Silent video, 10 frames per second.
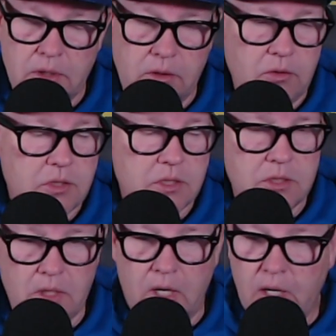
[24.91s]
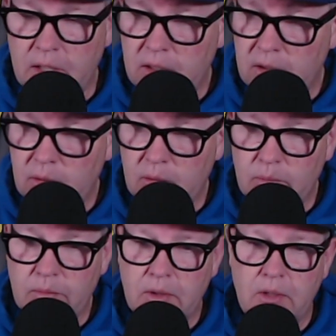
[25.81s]
You saw
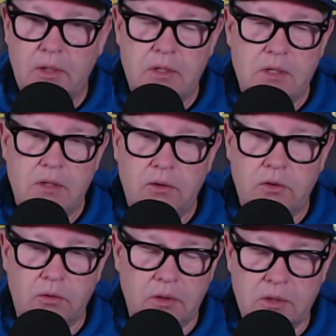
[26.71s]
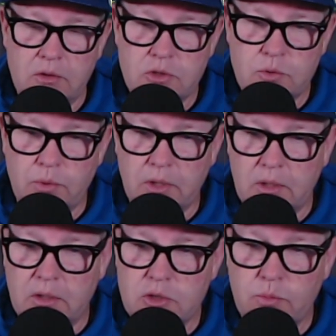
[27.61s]
him during the
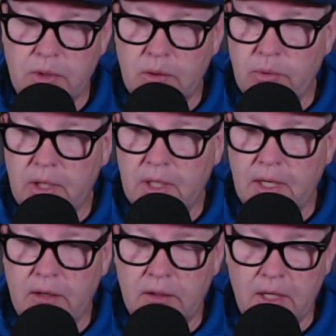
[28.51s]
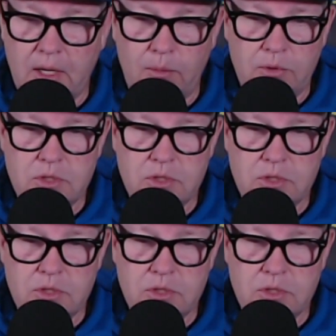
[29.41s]
spring breakout game.